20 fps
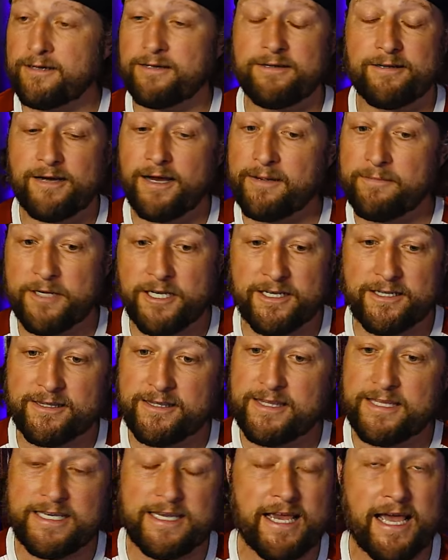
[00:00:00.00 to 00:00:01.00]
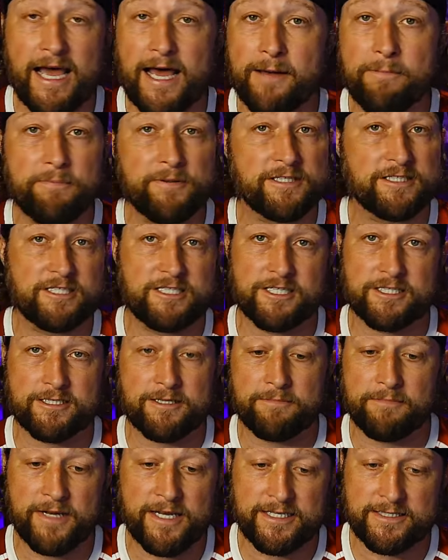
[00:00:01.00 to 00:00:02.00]
I mean, the app is just
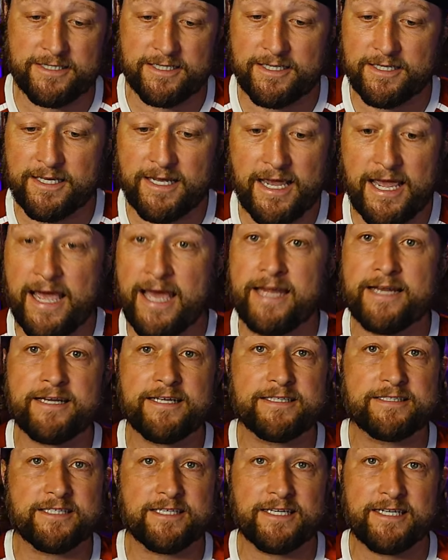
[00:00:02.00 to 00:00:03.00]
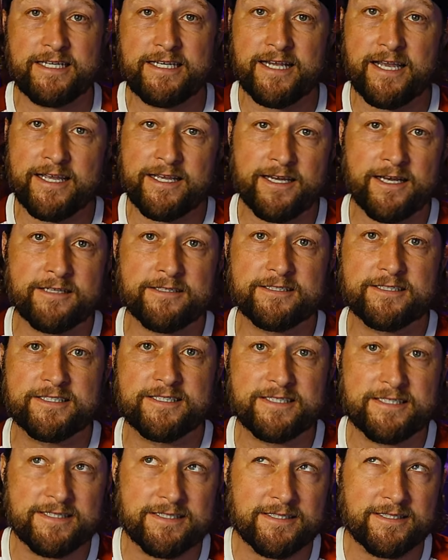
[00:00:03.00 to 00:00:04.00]
amazing, and it's an E A L
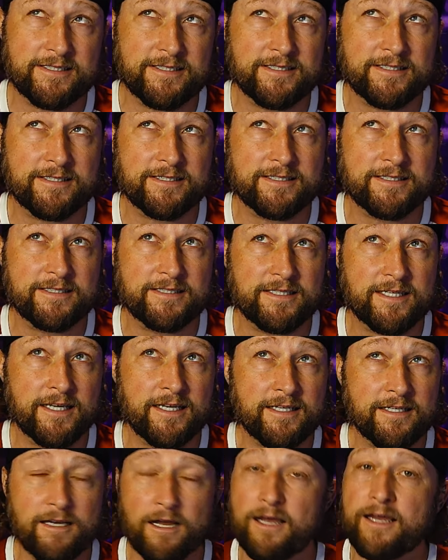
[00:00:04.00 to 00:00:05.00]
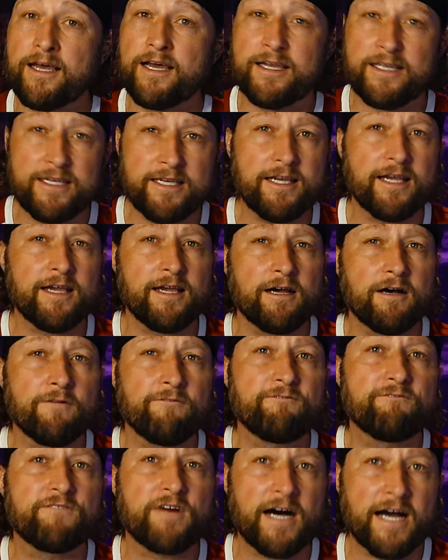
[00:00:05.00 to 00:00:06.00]
six, E A L
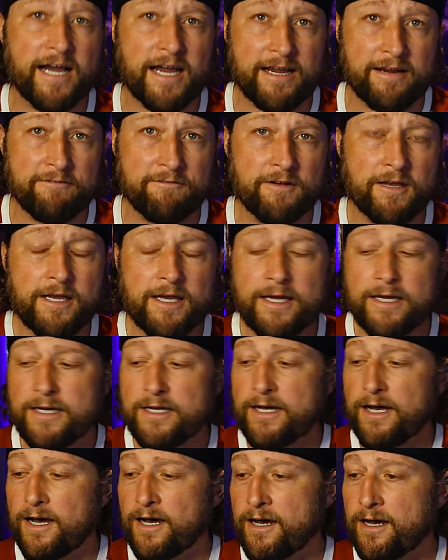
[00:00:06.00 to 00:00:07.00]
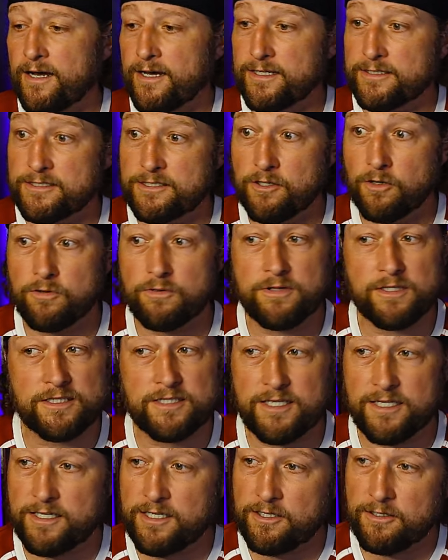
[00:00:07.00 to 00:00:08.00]
five, uh so the
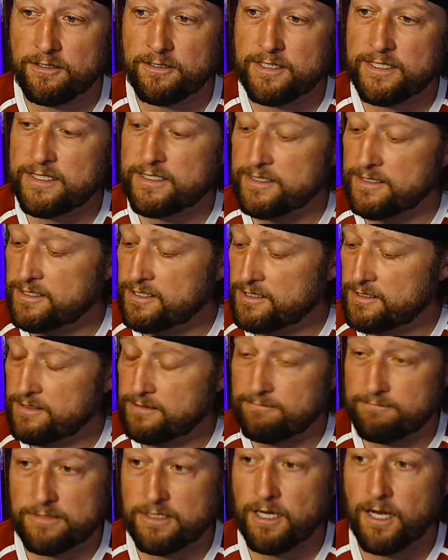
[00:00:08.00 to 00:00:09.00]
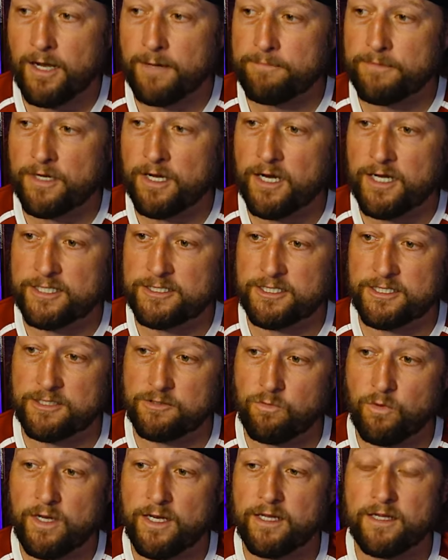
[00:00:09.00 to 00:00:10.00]
security is top notch as
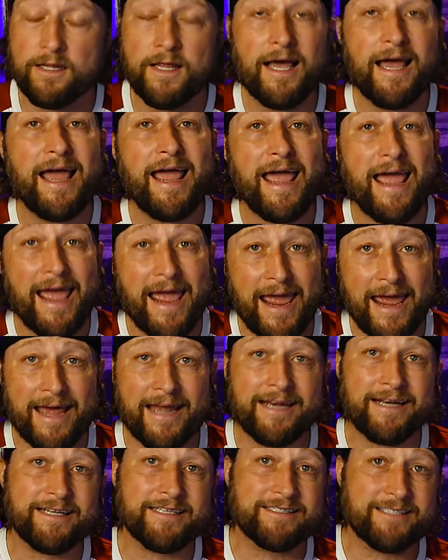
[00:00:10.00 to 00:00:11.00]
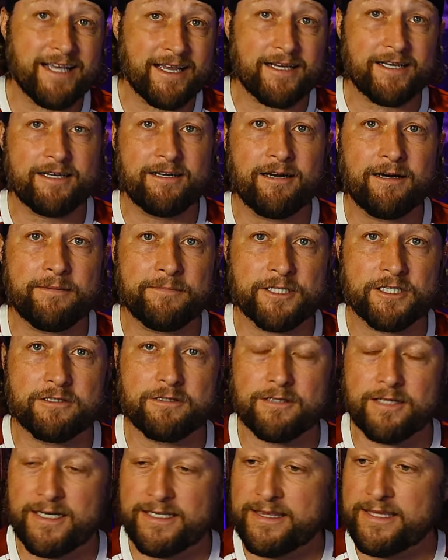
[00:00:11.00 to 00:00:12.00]
well. And it's
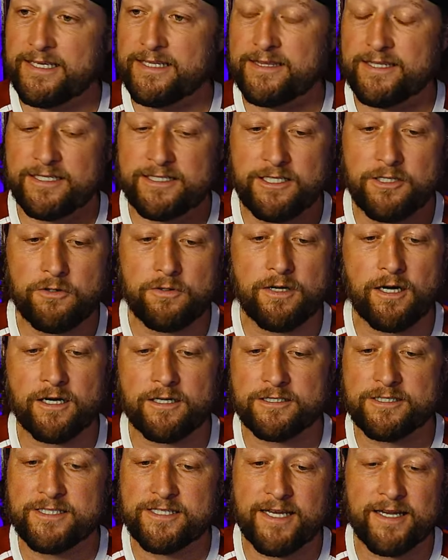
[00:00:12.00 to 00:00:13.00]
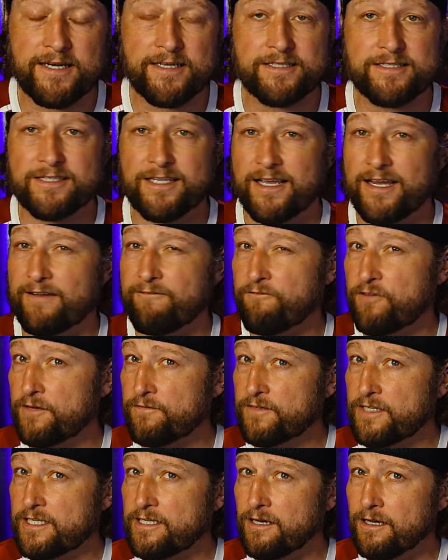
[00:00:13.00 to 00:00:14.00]
economical. I think the two card set is like
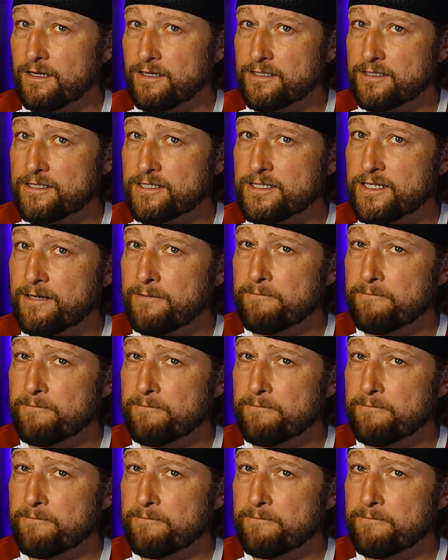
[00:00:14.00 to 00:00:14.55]
fifty dollars.